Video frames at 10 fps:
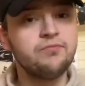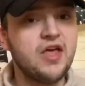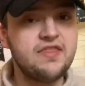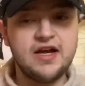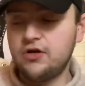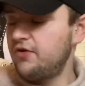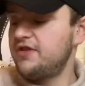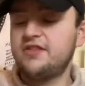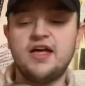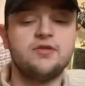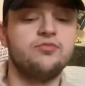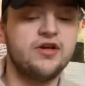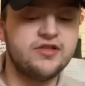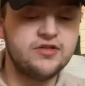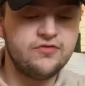Then I got this as a
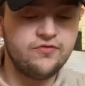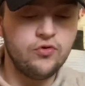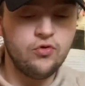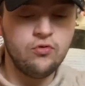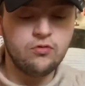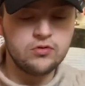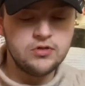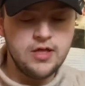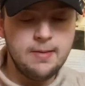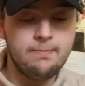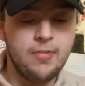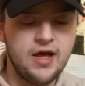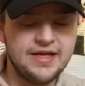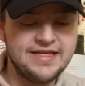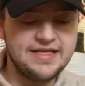present for
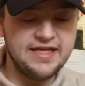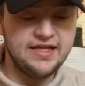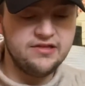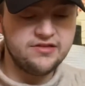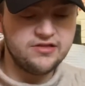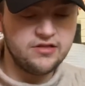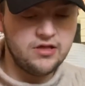my niece.